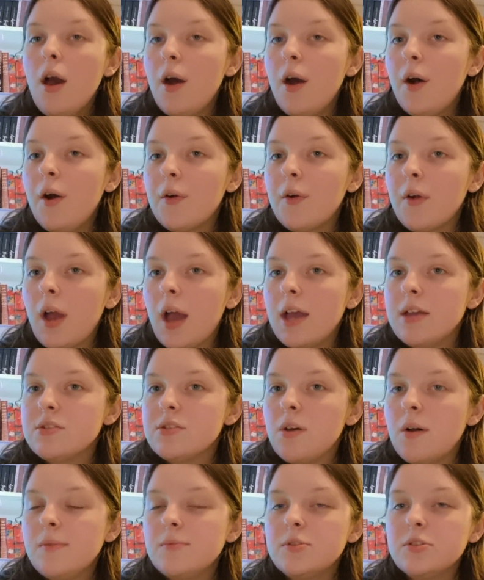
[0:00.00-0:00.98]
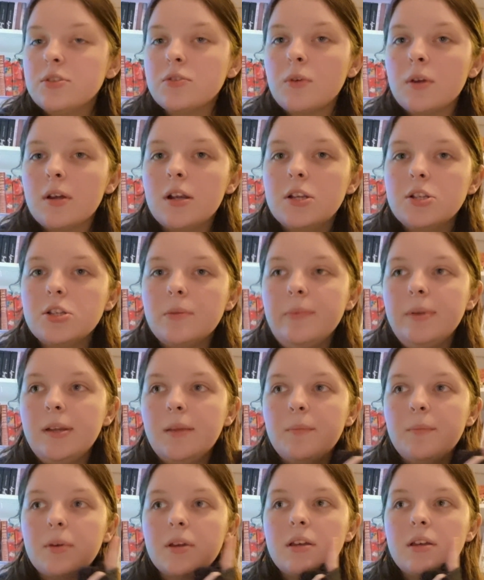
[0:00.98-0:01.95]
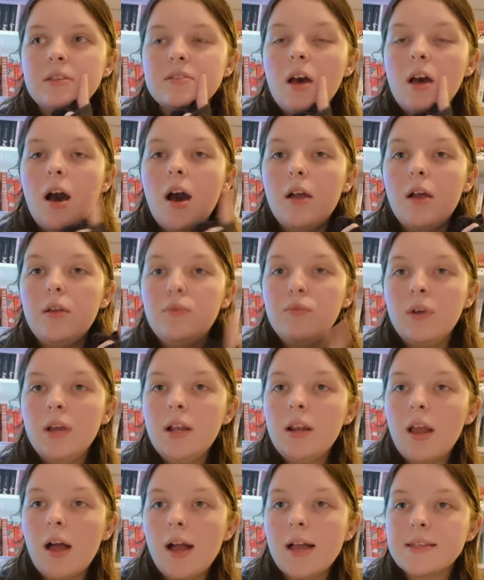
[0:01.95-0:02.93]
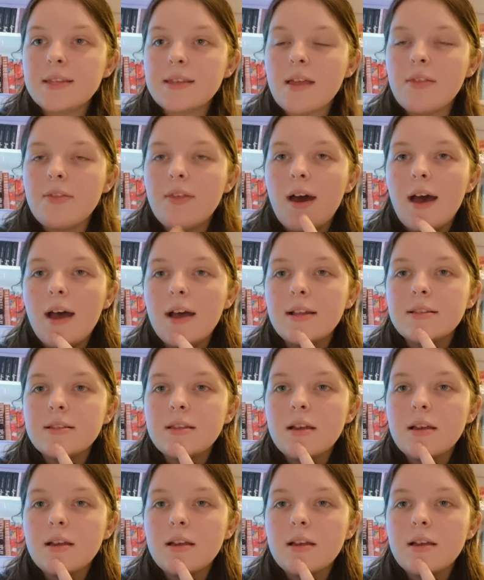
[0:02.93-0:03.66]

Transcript: Okay, so I'm just quickly jumping in because I realised that